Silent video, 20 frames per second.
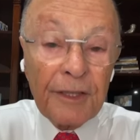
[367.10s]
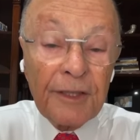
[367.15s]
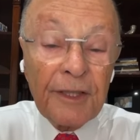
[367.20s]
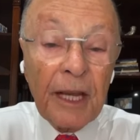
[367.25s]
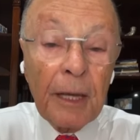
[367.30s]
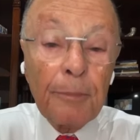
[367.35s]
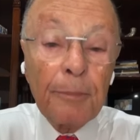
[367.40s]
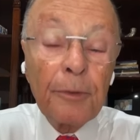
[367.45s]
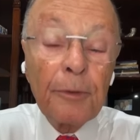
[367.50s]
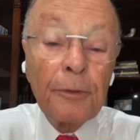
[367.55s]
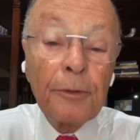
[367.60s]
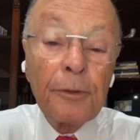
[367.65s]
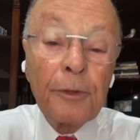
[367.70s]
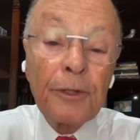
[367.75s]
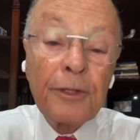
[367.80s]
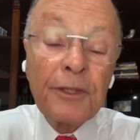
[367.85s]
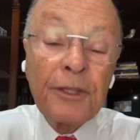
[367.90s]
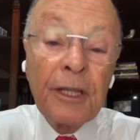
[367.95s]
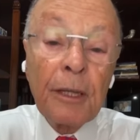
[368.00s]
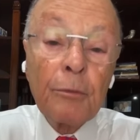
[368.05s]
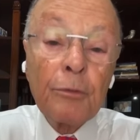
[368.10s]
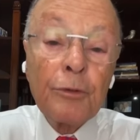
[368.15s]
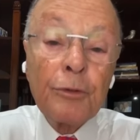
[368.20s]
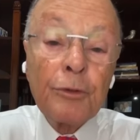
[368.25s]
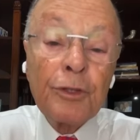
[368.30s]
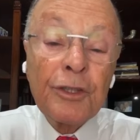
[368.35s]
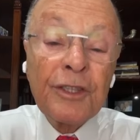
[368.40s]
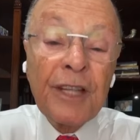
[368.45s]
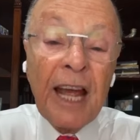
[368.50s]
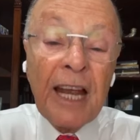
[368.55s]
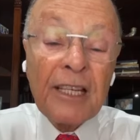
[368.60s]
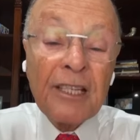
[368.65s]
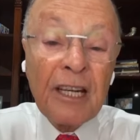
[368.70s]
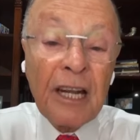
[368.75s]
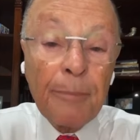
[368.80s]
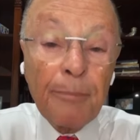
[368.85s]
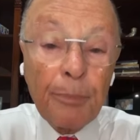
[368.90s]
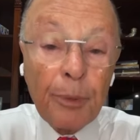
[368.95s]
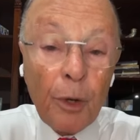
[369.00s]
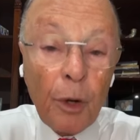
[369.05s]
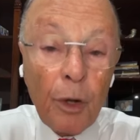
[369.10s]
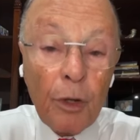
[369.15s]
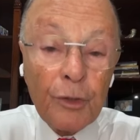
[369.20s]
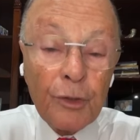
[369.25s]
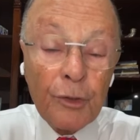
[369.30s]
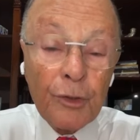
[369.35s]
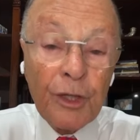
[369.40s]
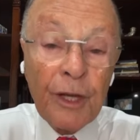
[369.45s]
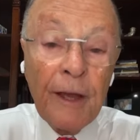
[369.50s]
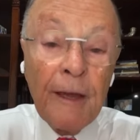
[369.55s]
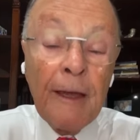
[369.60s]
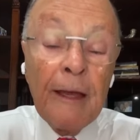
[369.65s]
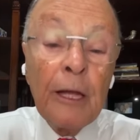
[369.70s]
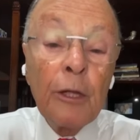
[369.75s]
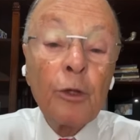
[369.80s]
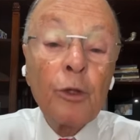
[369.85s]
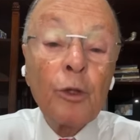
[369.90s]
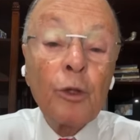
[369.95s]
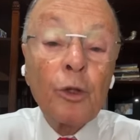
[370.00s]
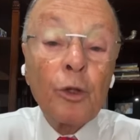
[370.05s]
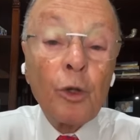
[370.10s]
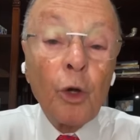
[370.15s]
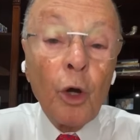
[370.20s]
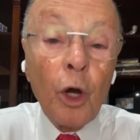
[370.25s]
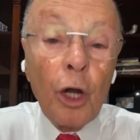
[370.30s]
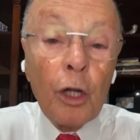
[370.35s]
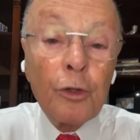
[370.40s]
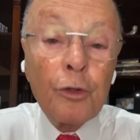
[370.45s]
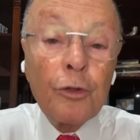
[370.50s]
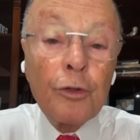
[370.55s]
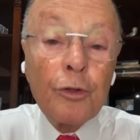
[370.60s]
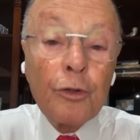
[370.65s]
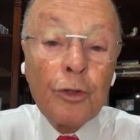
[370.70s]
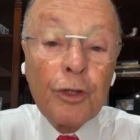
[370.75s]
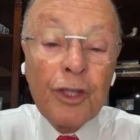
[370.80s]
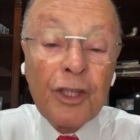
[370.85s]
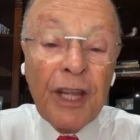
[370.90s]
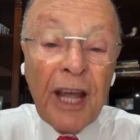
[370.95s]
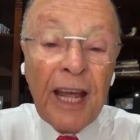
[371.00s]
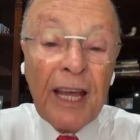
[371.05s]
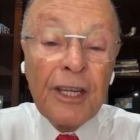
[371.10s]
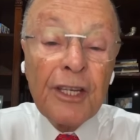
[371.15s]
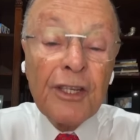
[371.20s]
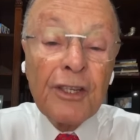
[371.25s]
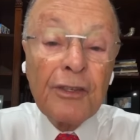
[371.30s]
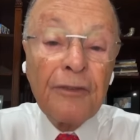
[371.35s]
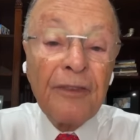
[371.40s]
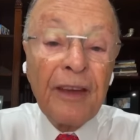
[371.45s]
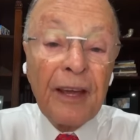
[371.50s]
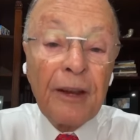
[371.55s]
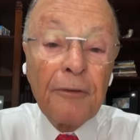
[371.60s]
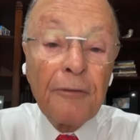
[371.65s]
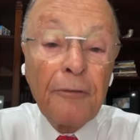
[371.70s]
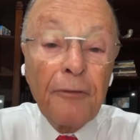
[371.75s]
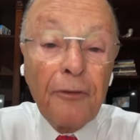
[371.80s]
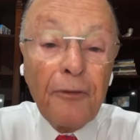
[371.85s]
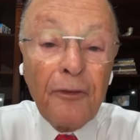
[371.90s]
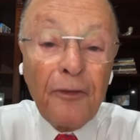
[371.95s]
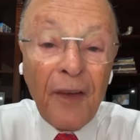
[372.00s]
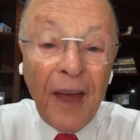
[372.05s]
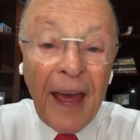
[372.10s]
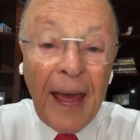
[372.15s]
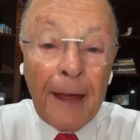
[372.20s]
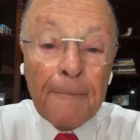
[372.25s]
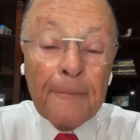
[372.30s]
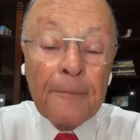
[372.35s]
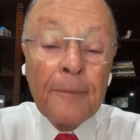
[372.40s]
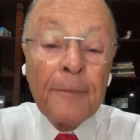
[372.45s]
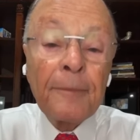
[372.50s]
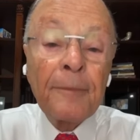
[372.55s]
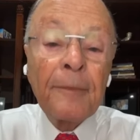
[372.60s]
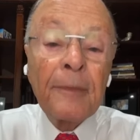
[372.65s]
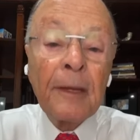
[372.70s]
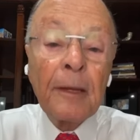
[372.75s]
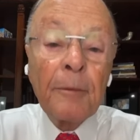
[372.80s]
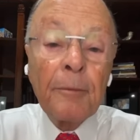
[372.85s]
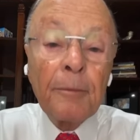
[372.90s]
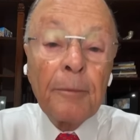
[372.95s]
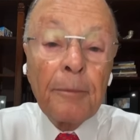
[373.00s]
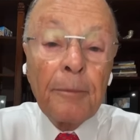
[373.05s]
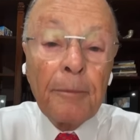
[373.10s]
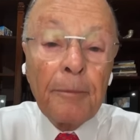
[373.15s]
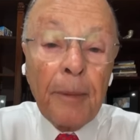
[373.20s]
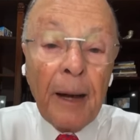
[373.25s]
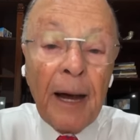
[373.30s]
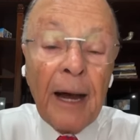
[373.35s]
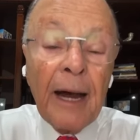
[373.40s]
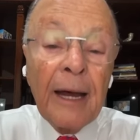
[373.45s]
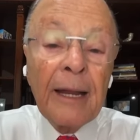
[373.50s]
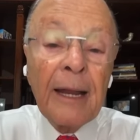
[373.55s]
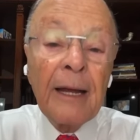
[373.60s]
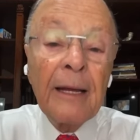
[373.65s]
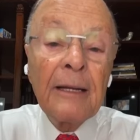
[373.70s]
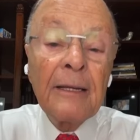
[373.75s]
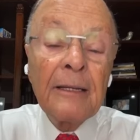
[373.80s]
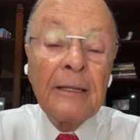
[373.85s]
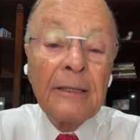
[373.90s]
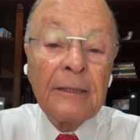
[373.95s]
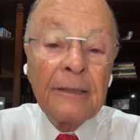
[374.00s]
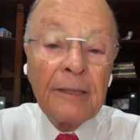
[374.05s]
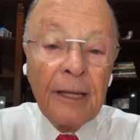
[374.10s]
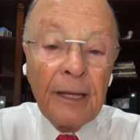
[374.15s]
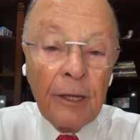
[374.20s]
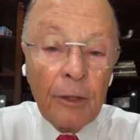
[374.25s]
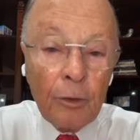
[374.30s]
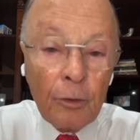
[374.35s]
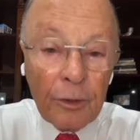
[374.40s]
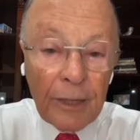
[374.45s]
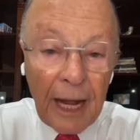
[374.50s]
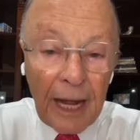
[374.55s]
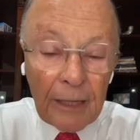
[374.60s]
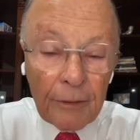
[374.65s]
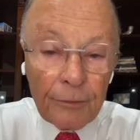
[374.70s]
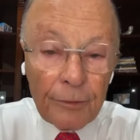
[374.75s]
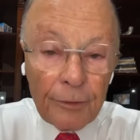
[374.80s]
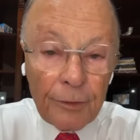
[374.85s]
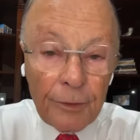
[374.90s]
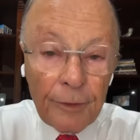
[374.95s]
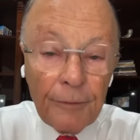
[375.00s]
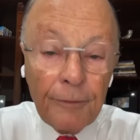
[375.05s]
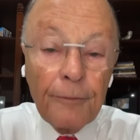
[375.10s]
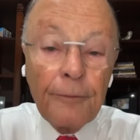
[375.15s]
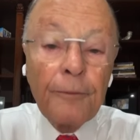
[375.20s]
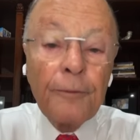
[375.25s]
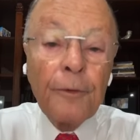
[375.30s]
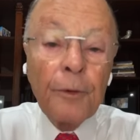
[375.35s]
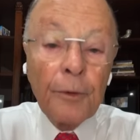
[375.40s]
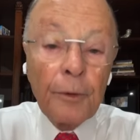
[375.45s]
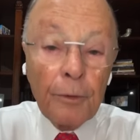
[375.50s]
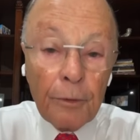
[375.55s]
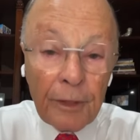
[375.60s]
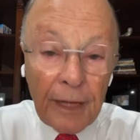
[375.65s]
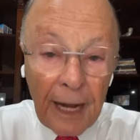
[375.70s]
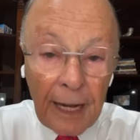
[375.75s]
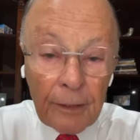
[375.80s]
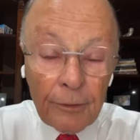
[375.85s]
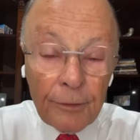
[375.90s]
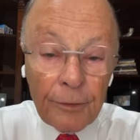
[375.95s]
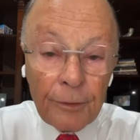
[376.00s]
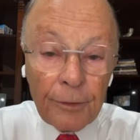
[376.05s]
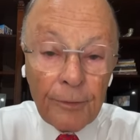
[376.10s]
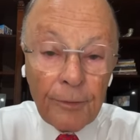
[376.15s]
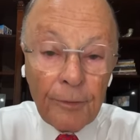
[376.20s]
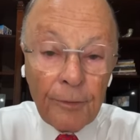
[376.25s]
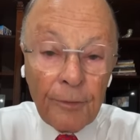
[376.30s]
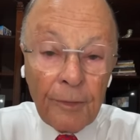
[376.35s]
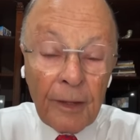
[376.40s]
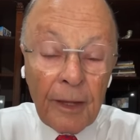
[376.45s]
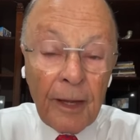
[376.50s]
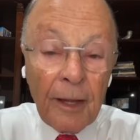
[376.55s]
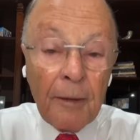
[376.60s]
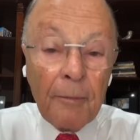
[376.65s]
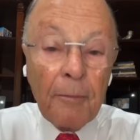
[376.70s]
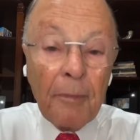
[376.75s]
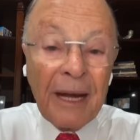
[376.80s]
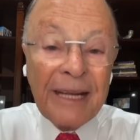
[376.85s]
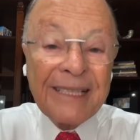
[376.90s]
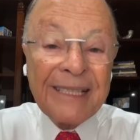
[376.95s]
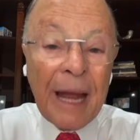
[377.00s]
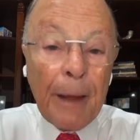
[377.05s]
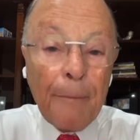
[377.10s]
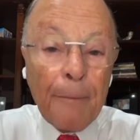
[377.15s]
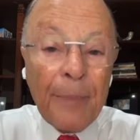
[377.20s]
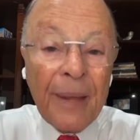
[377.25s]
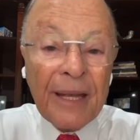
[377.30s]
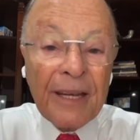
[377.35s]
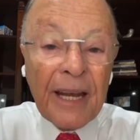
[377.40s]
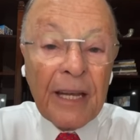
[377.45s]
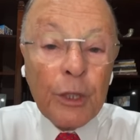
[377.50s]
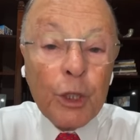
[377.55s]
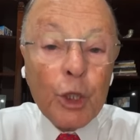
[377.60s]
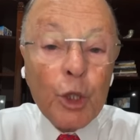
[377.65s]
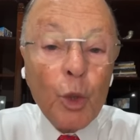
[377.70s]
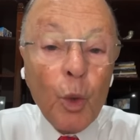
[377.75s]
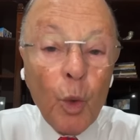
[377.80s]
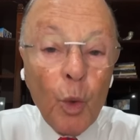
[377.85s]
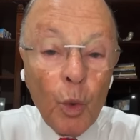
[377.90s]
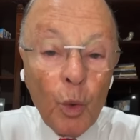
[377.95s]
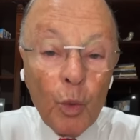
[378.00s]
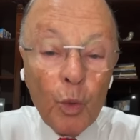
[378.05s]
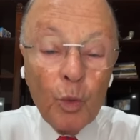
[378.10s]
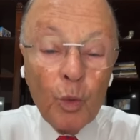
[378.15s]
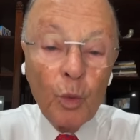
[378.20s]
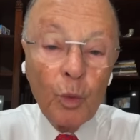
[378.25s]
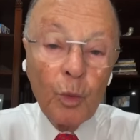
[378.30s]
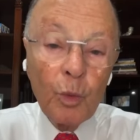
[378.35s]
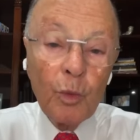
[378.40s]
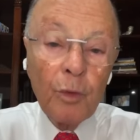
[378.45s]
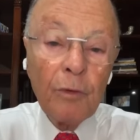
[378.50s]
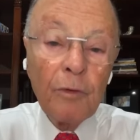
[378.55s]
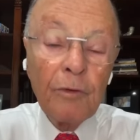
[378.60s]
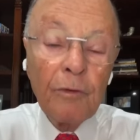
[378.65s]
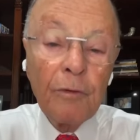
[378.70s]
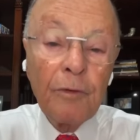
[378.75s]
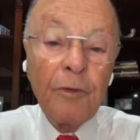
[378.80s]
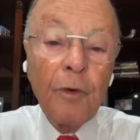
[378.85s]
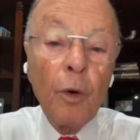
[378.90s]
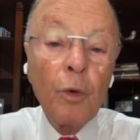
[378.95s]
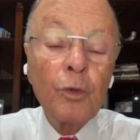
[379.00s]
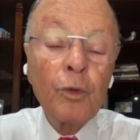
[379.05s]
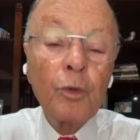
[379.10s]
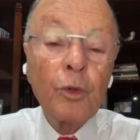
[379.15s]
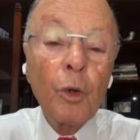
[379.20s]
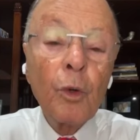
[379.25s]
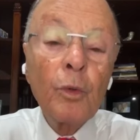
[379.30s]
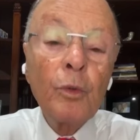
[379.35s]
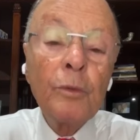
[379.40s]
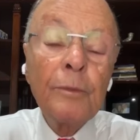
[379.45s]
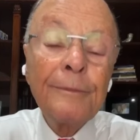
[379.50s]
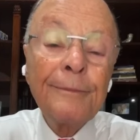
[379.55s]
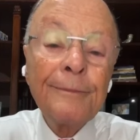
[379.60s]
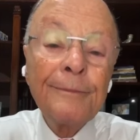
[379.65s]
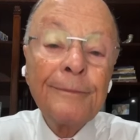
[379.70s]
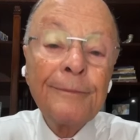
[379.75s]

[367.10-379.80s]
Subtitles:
We have the example of the 10 leprous men. All of them had faith to be healed. They were healed. But just one came back.